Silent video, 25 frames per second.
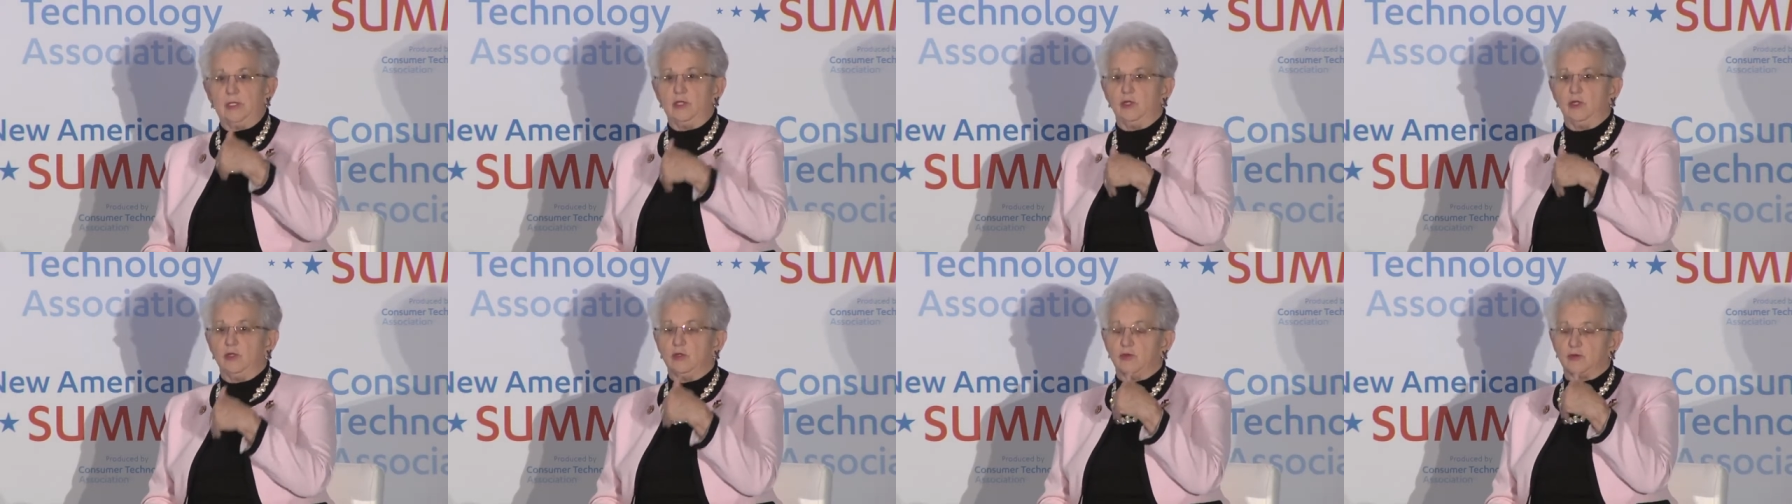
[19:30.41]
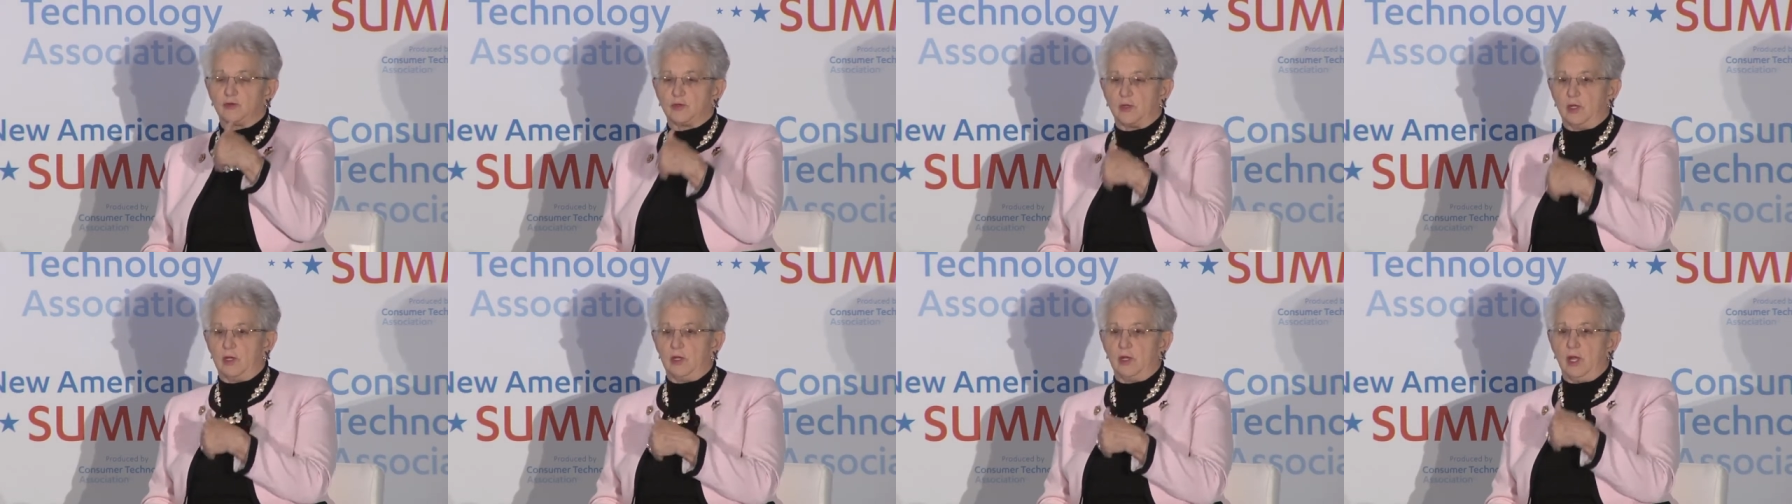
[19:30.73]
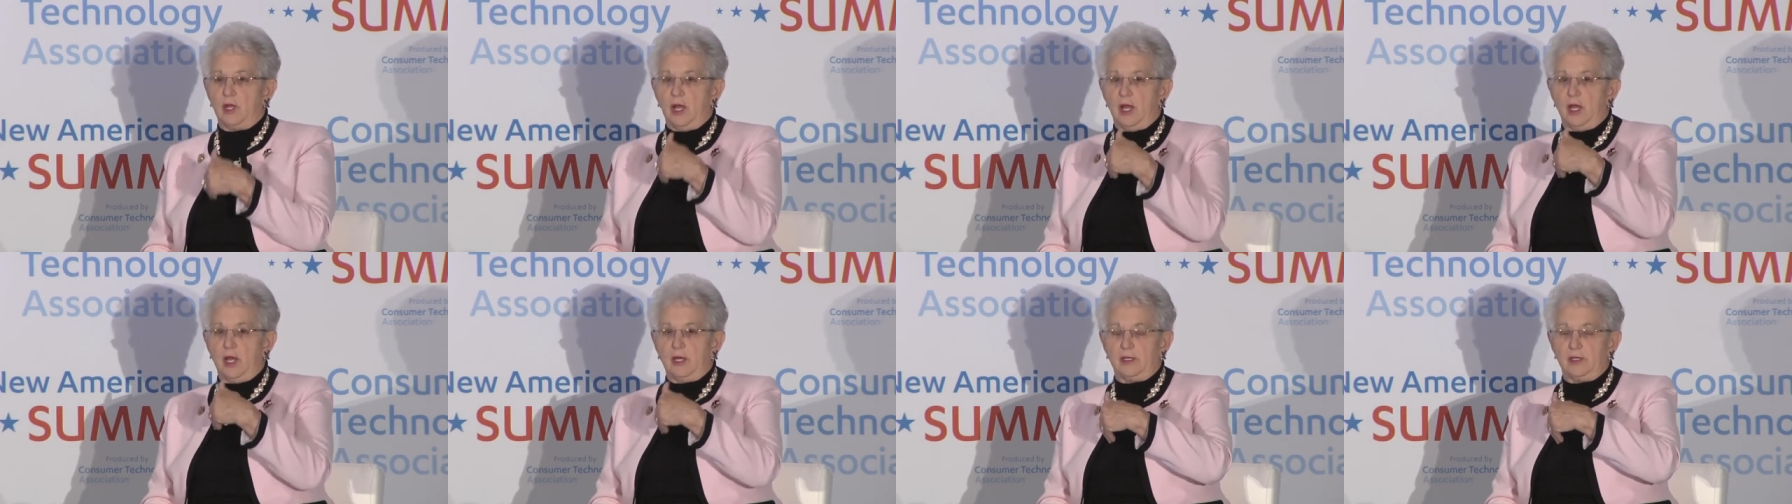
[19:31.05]
use a
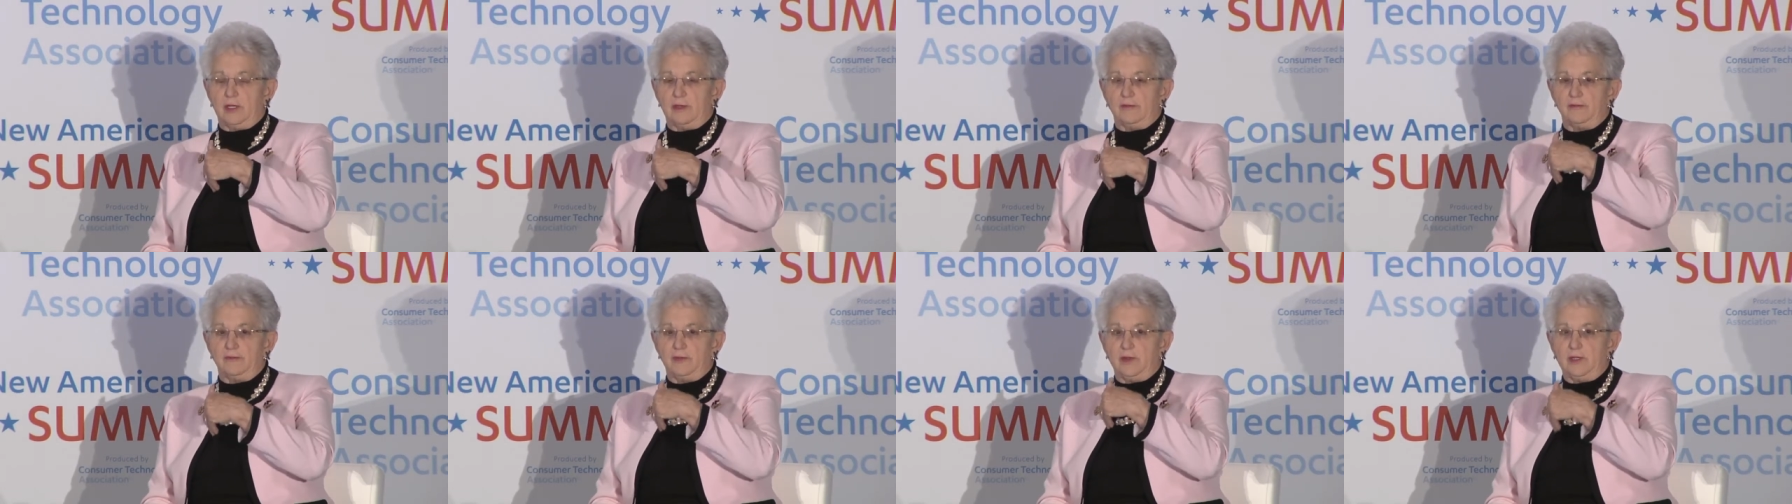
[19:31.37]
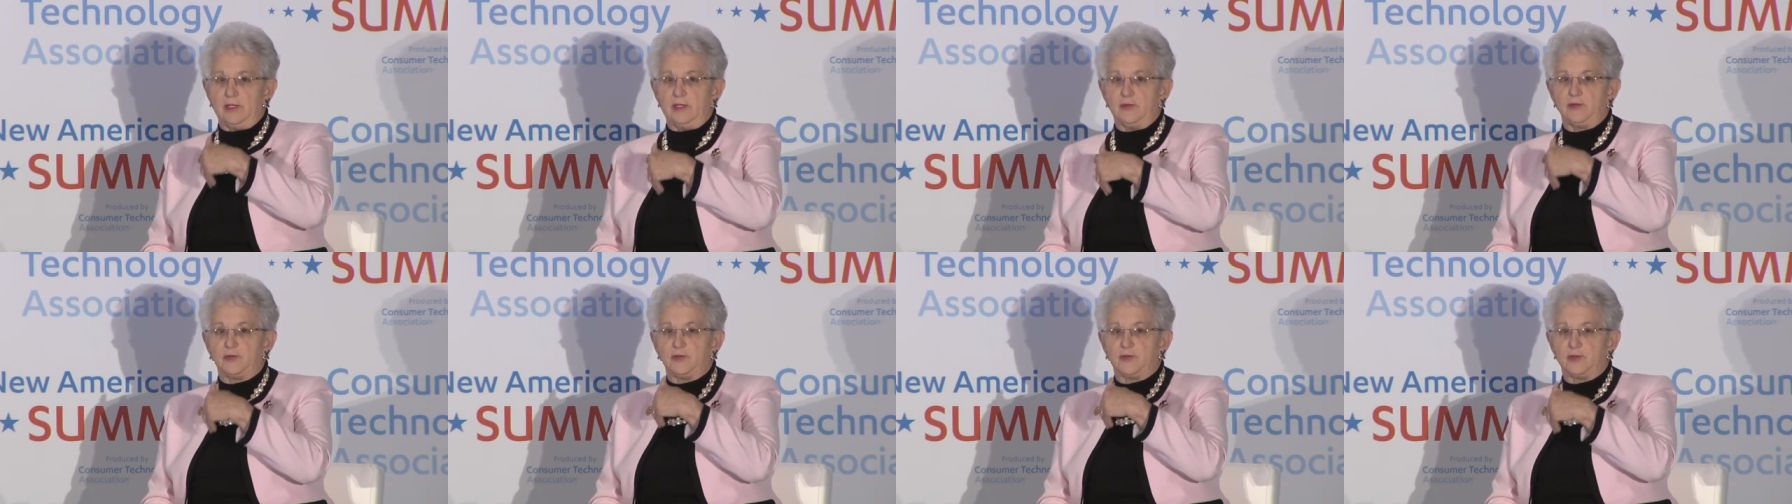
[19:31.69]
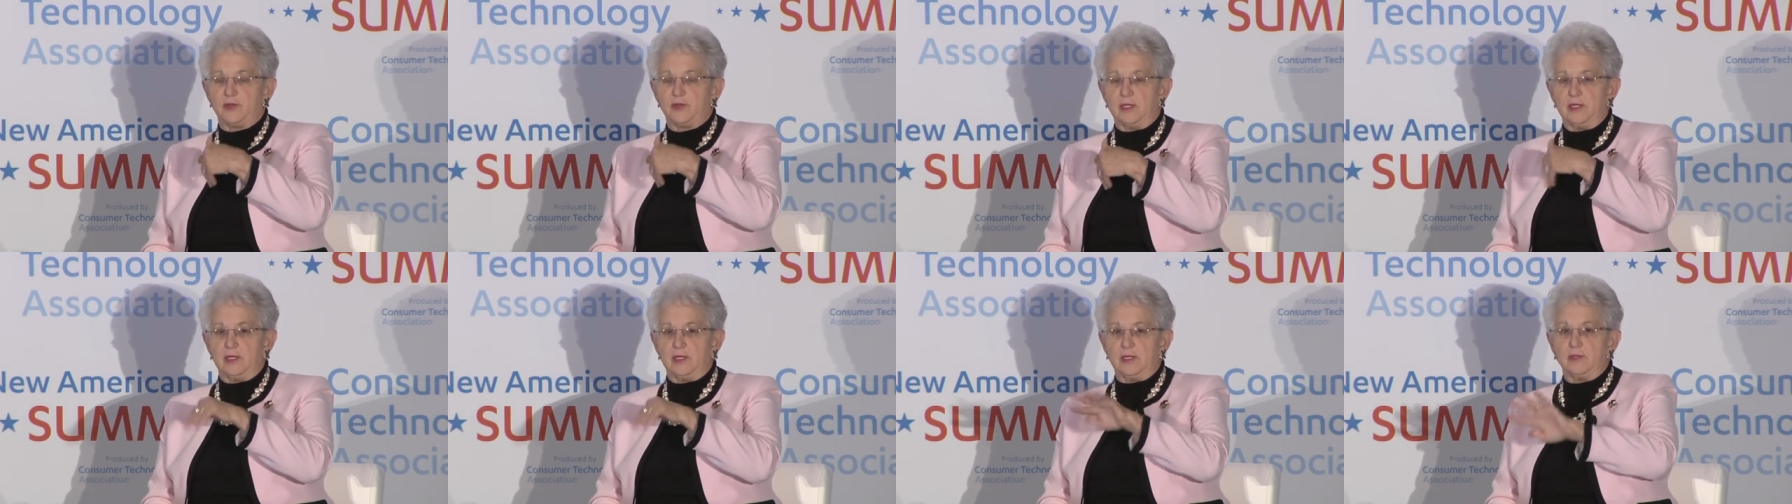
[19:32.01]
lot of these
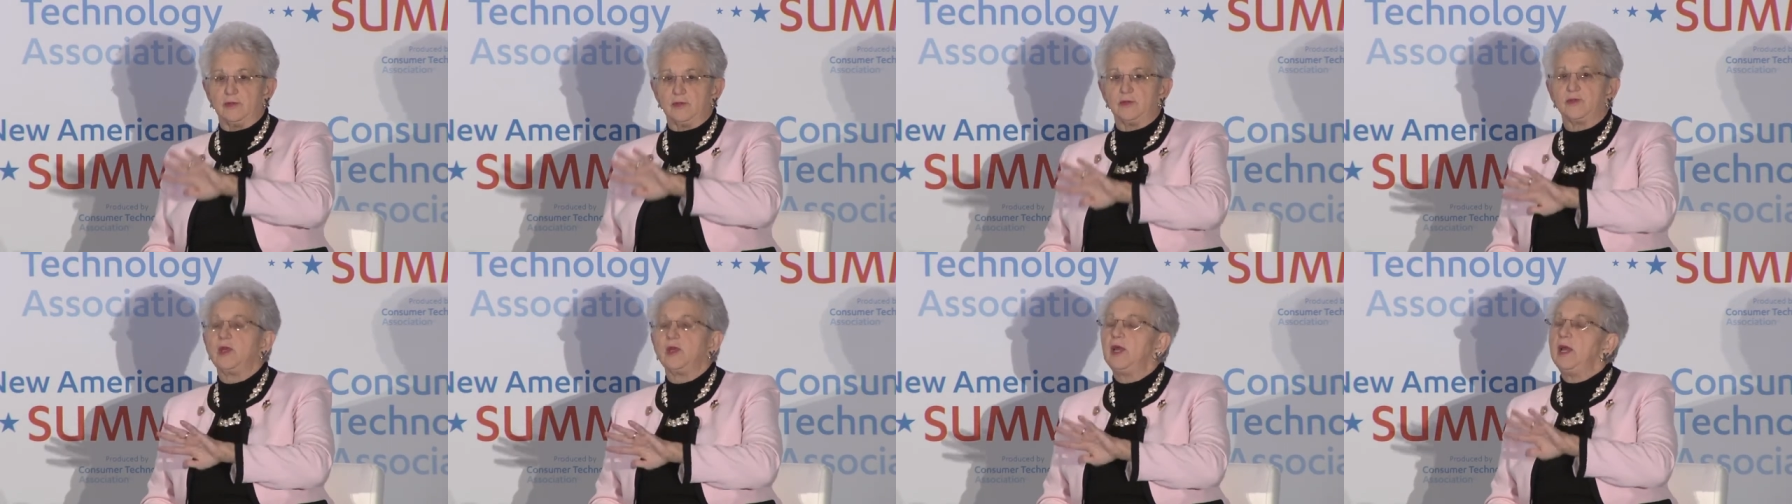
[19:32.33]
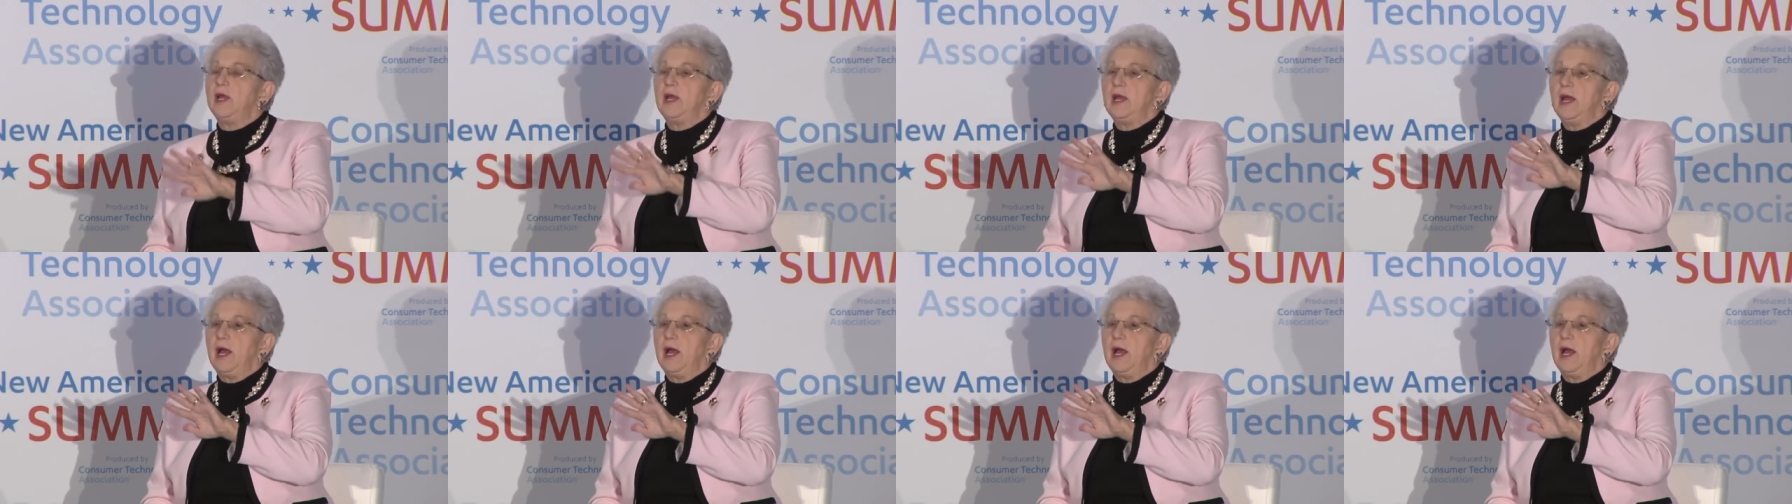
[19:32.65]
things,